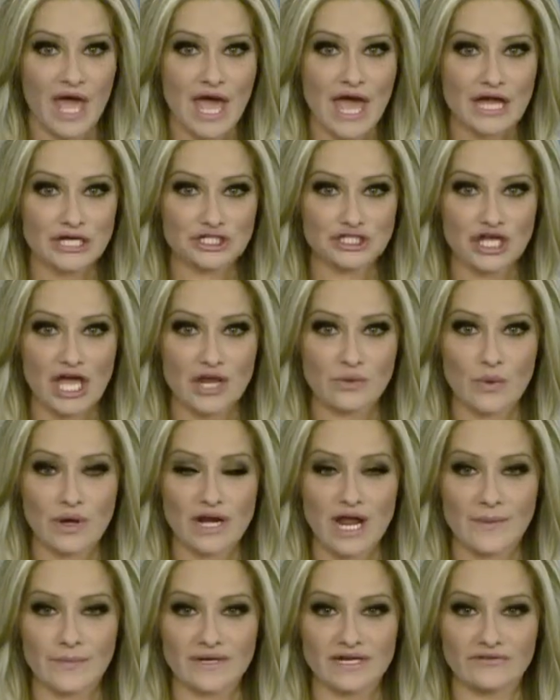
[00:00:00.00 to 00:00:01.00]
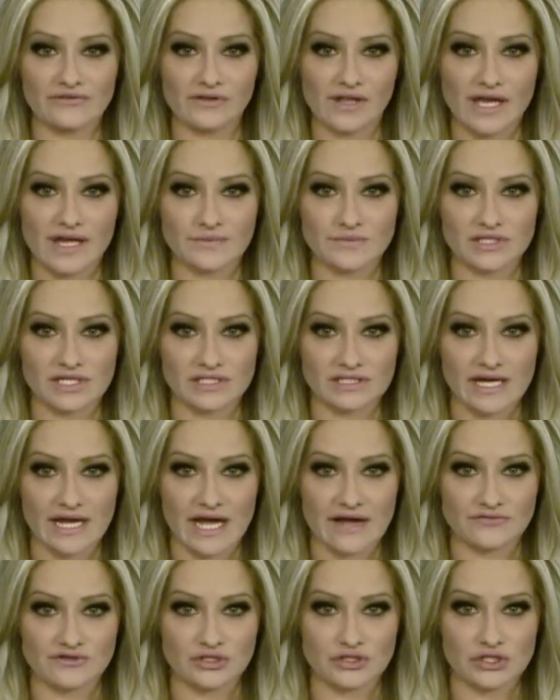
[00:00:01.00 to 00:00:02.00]
A shed went up into flames this
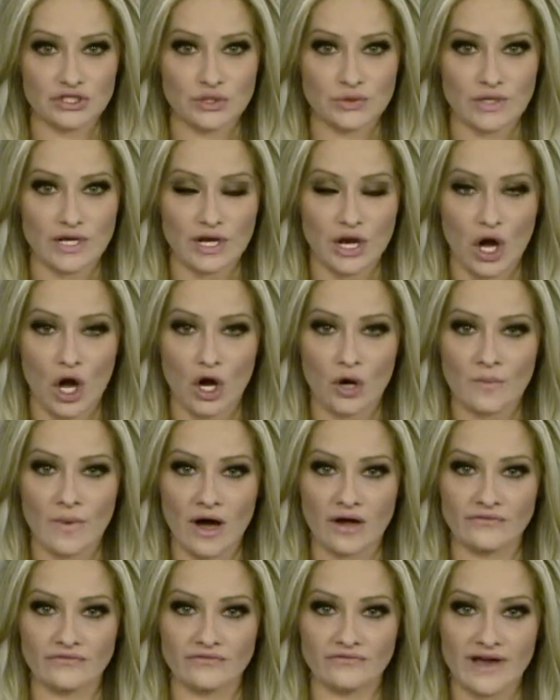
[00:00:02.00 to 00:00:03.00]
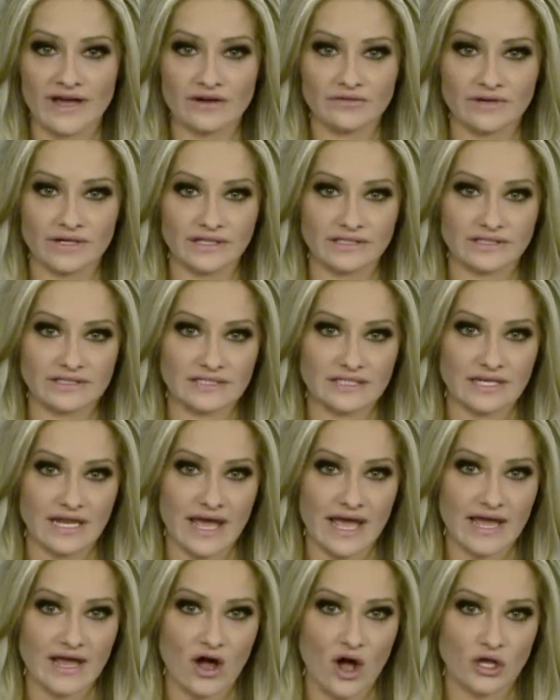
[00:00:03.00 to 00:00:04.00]
afternoon at a home on Veteran
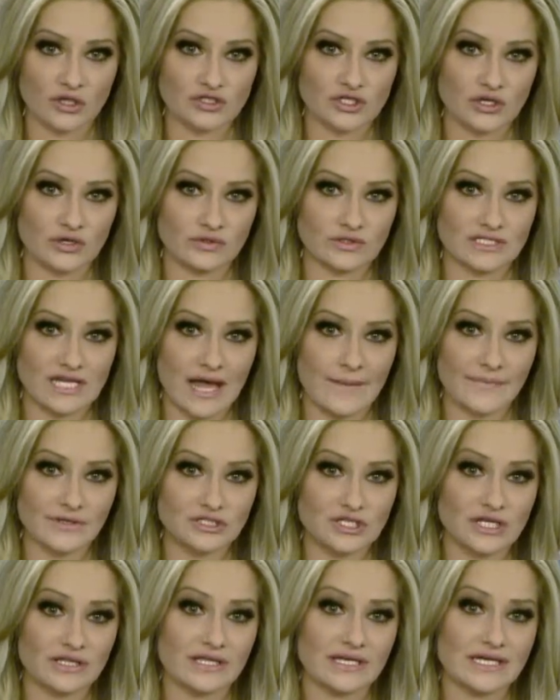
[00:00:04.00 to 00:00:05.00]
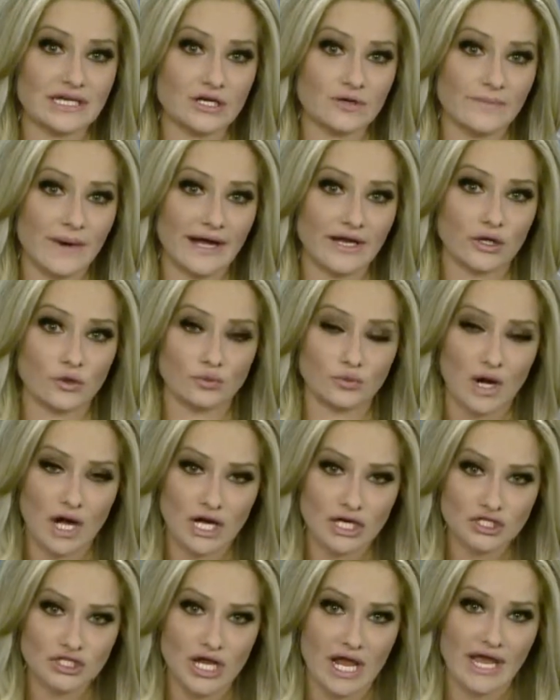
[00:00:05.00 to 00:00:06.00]
today, also damaging the nearby
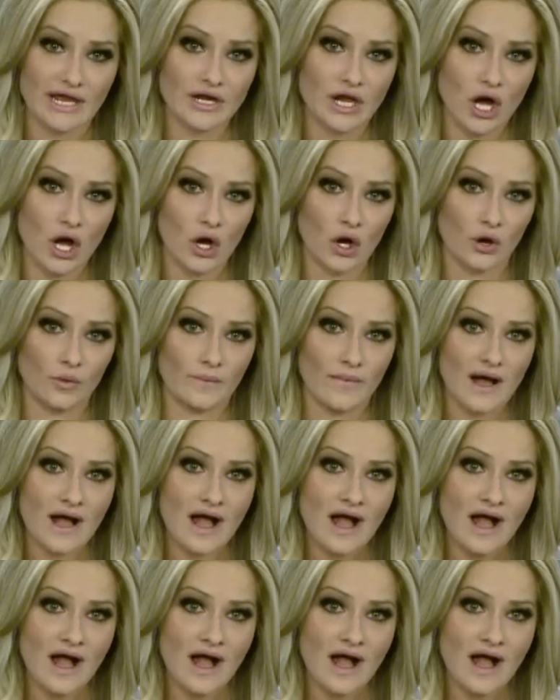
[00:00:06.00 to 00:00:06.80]
garage and home.